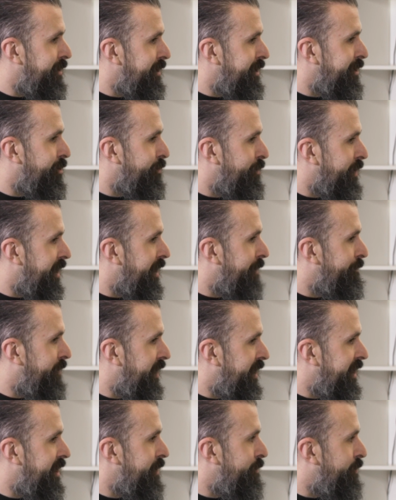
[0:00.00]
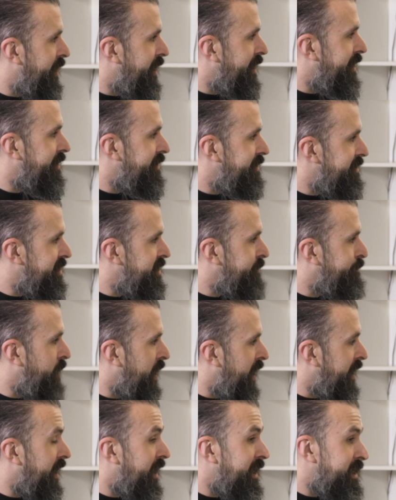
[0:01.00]
a little bit and being a bit
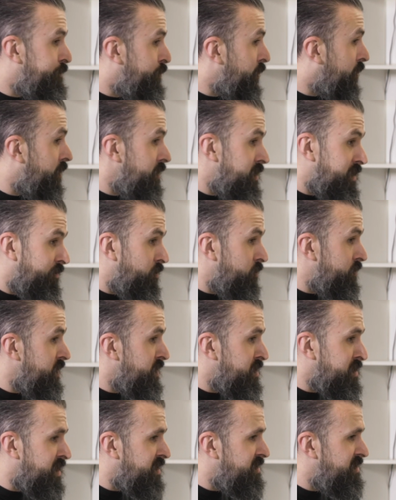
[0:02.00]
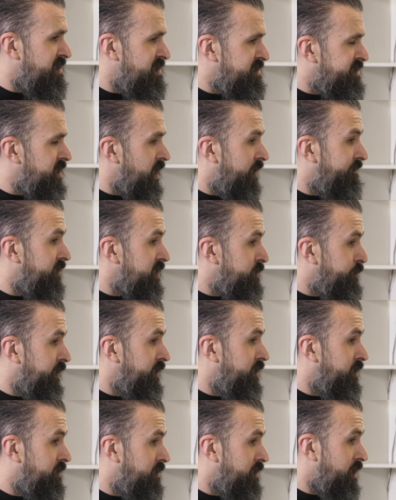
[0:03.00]
spun. And it's because of all this stuff I've
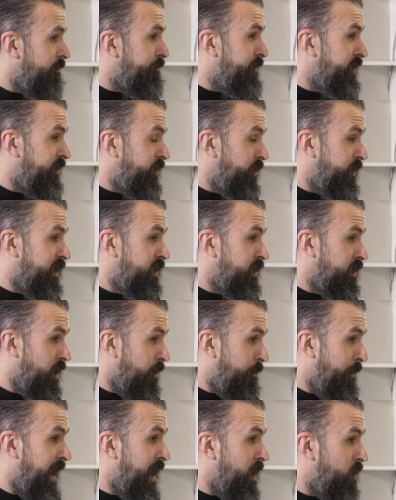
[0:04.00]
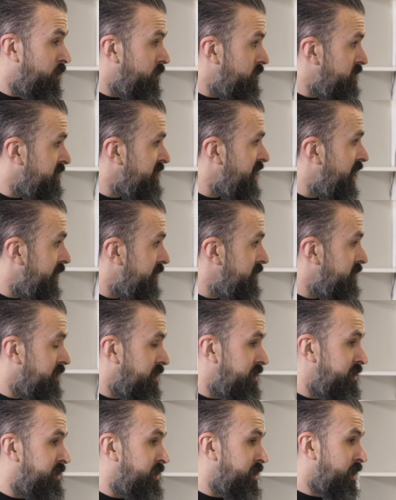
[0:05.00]
been doing about stutters.
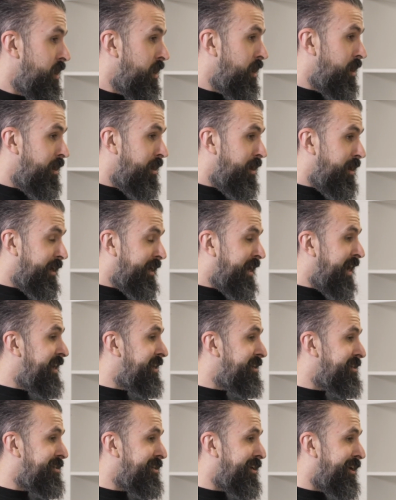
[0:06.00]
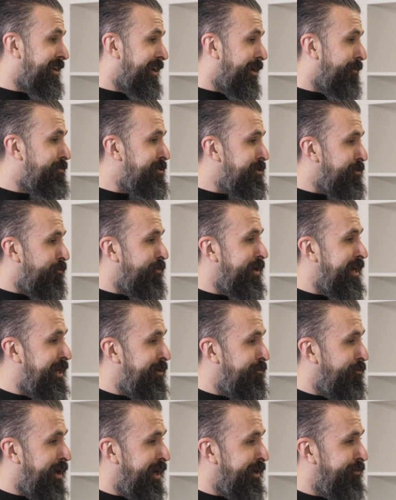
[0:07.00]
Because again, it was a
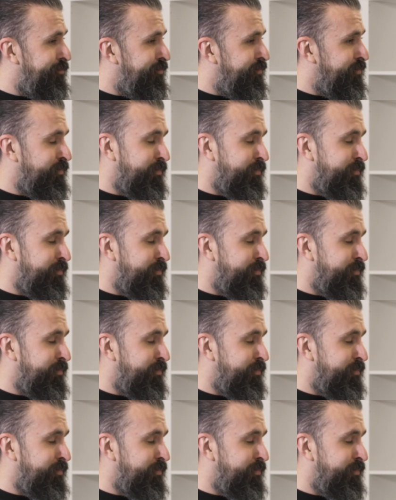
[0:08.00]
weird one.